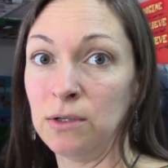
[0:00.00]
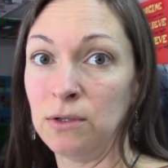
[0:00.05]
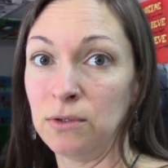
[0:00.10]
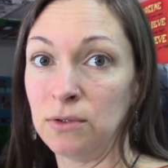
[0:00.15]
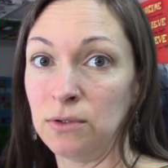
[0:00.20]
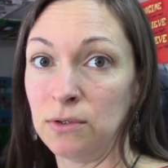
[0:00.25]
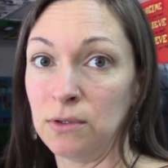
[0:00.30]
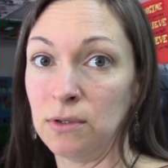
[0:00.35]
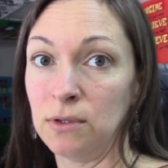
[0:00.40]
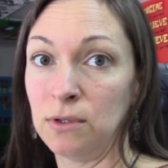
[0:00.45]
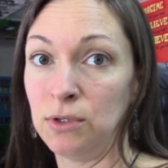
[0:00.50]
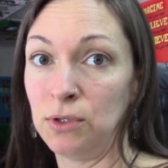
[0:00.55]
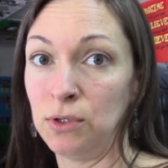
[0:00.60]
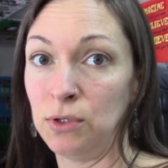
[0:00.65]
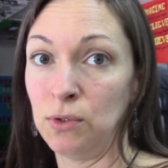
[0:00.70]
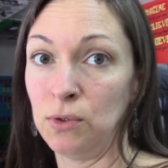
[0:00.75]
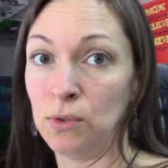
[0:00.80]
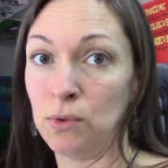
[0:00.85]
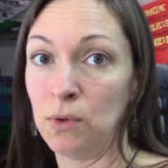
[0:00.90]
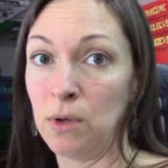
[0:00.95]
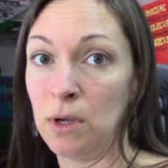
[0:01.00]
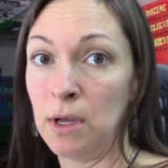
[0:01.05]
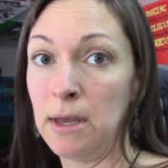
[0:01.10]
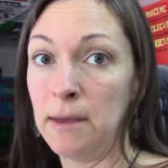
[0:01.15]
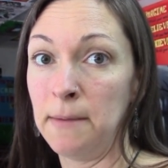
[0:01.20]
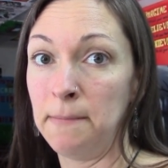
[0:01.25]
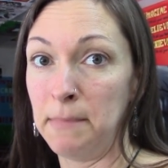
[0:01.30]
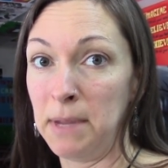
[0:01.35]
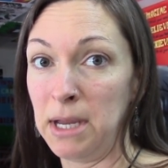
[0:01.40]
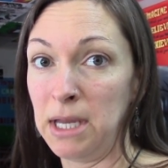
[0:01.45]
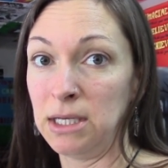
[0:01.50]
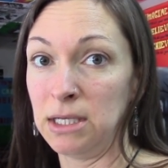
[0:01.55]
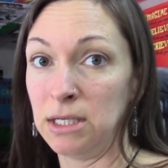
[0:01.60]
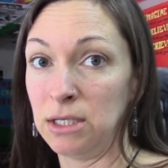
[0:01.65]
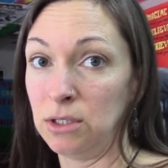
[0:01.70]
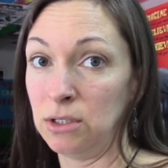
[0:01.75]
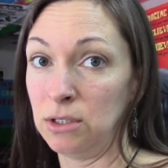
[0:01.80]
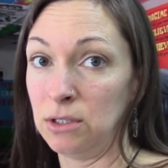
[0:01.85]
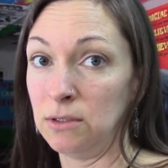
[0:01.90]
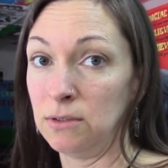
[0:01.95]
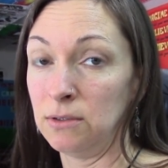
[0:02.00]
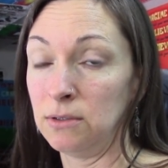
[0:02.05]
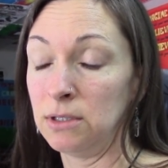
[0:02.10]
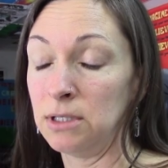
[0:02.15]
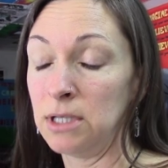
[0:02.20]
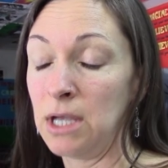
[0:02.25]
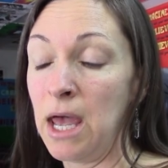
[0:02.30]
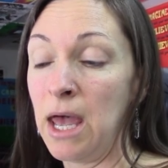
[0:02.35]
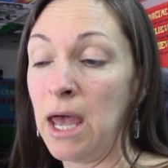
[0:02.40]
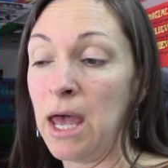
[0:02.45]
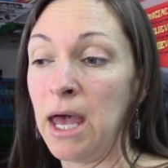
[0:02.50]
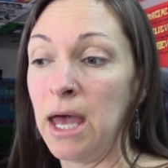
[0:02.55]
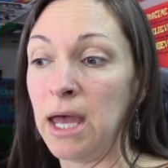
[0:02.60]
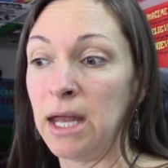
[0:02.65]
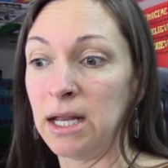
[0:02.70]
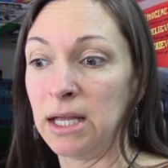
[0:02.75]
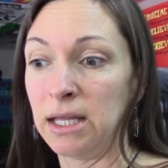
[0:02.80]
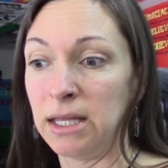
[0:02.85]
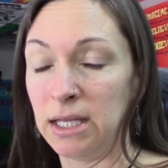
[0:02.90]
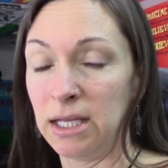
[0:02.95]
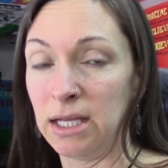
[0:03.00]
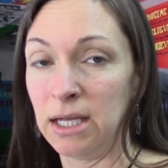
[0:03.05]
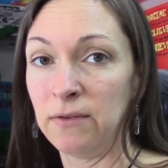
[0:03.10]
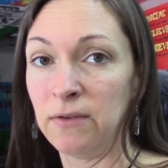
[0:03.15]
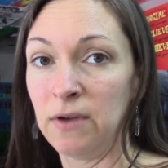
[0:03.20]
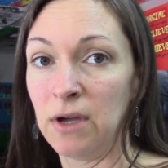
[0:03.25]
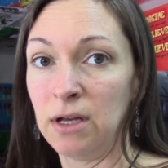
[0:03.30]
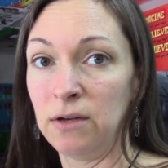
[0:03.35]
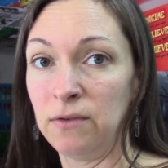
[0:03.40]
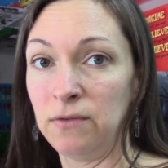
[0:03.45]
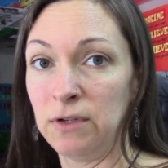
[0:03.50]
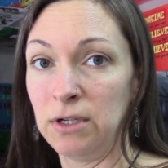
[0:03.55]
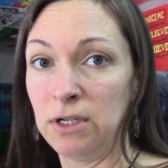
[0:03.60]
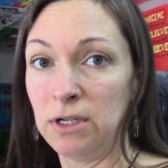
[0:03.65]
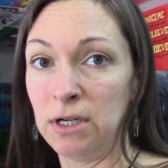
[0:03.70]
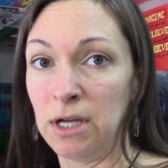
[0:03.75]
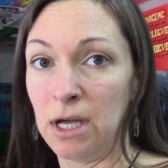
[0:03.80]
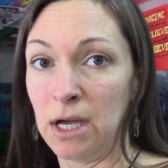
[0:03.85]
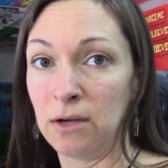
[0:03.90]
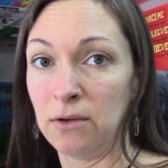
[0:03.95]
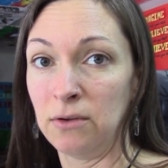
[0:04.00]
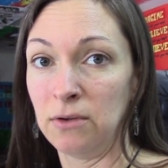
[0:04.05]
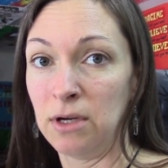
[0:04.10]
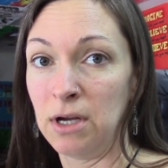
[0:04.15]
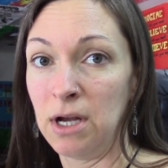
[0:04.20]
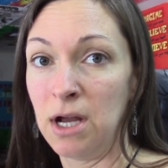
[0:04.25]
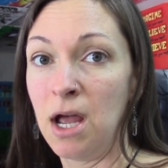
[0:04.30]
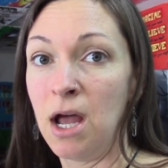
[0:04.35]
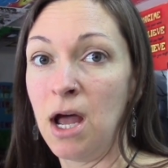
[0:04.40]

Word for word: Those are the two main issues and I think I've got it figured out.